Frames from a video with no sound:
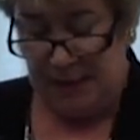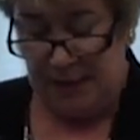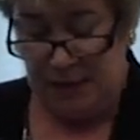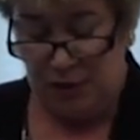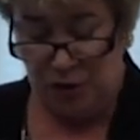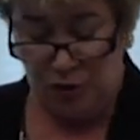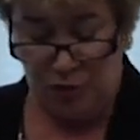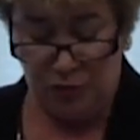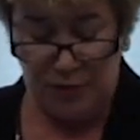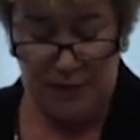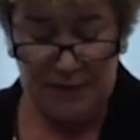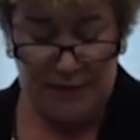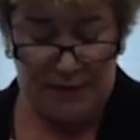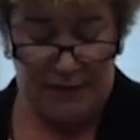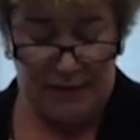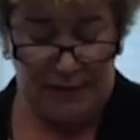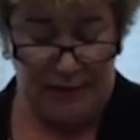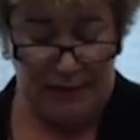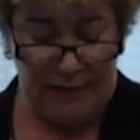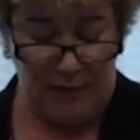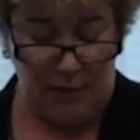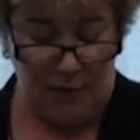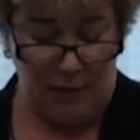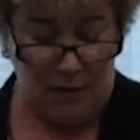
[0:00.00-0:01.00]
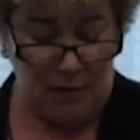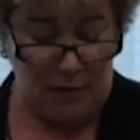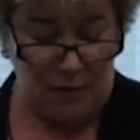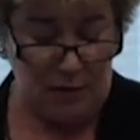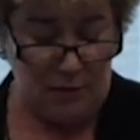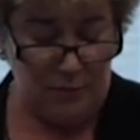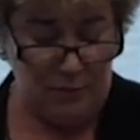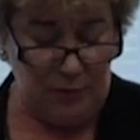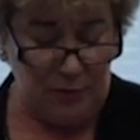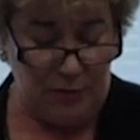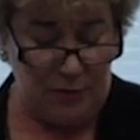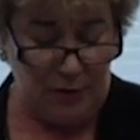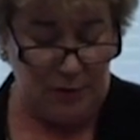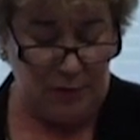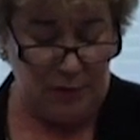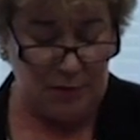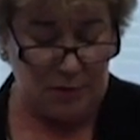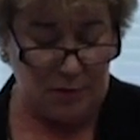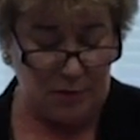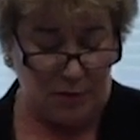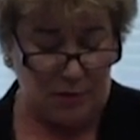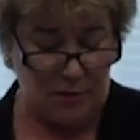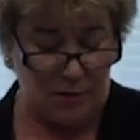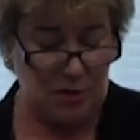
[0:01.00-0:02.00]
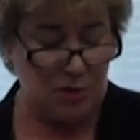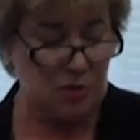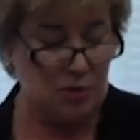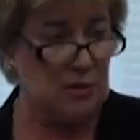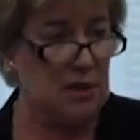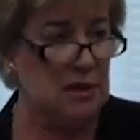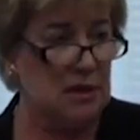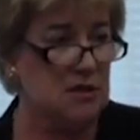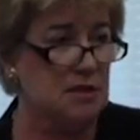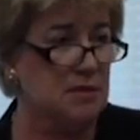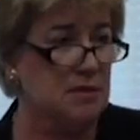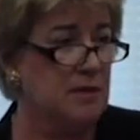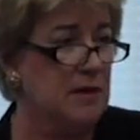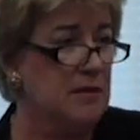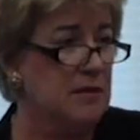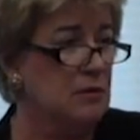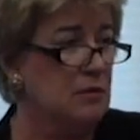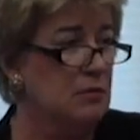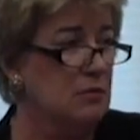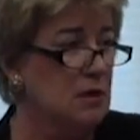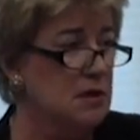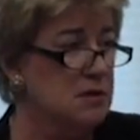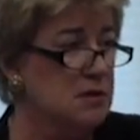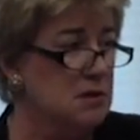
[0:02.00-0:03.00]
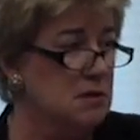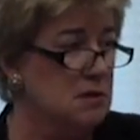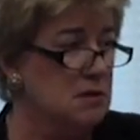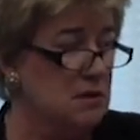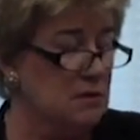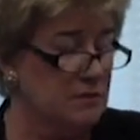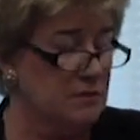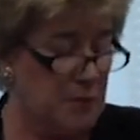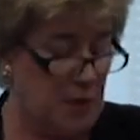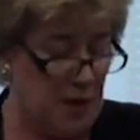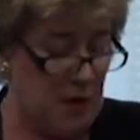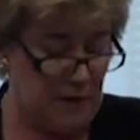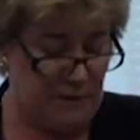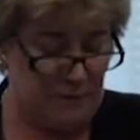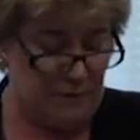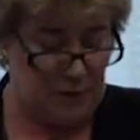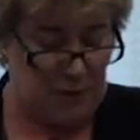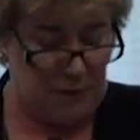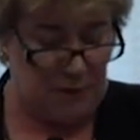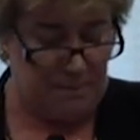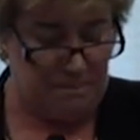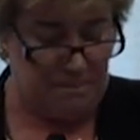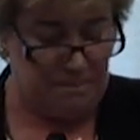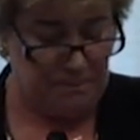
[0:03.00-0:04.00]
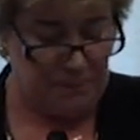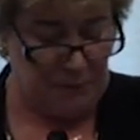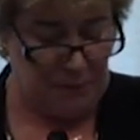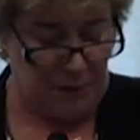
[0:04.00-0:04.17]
Increasingly, our communities are stressed by the crisis of poverty.